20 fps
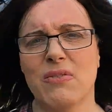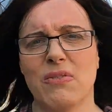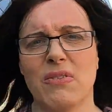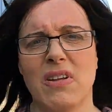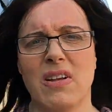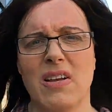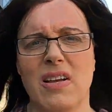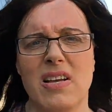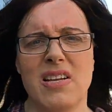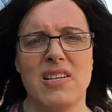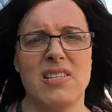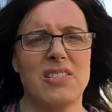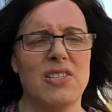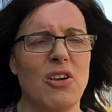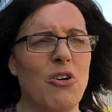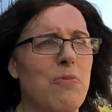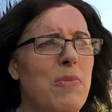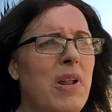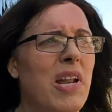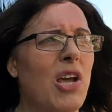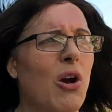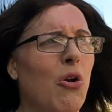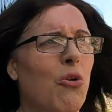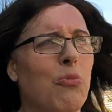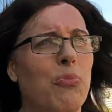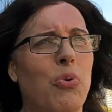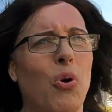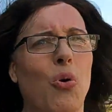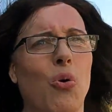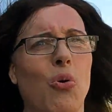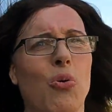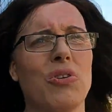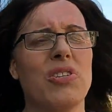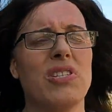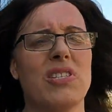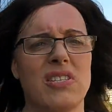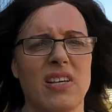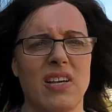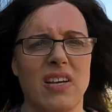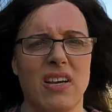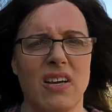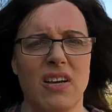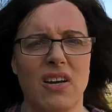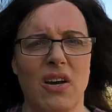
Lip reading: in so many old ports